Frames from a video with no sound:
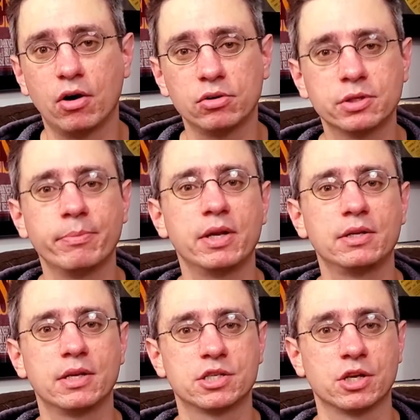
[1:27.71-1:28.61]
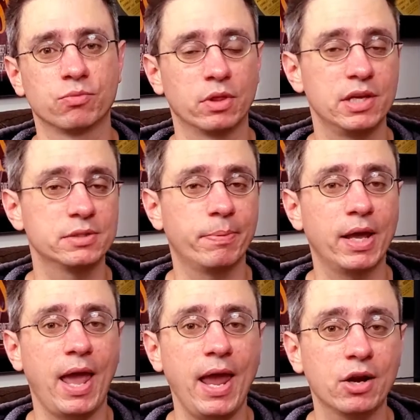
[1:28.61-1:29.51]
Ultimate Edition, released
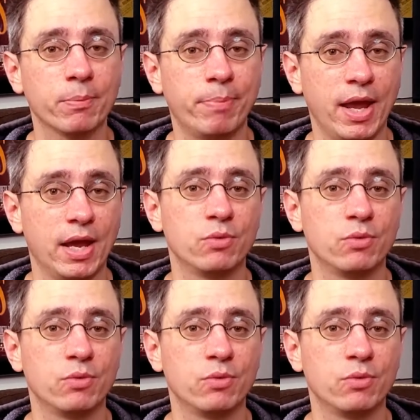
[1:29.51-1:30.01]
by Anchor Bay.